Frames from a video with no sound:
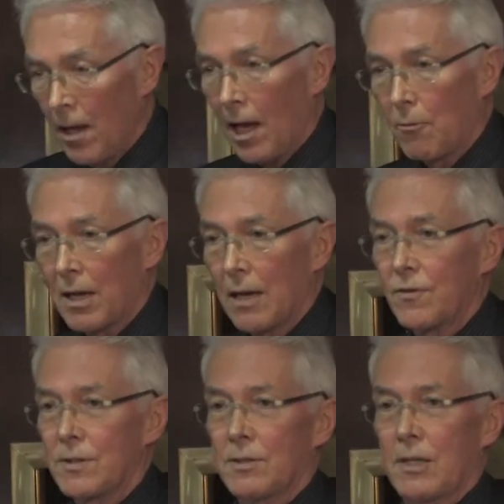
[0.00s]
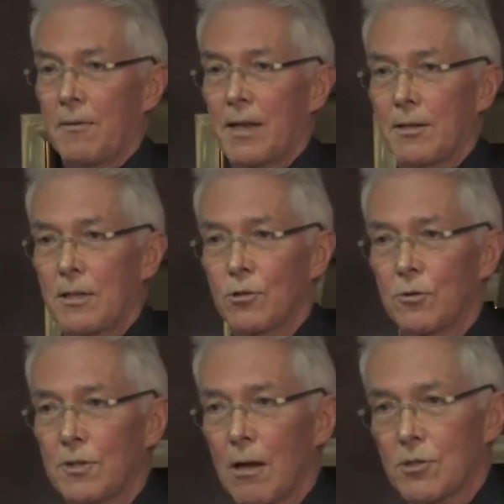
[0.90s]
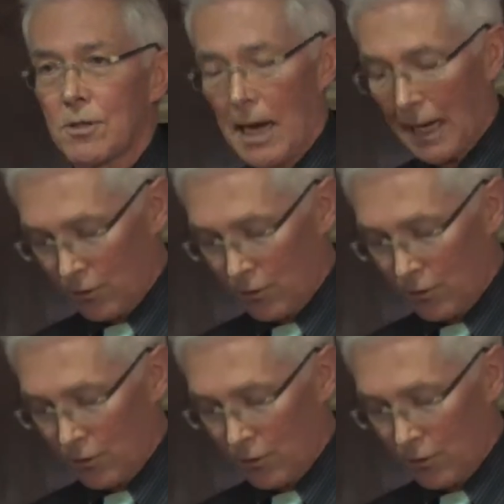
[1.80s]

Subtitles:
And we have seen that in 2008,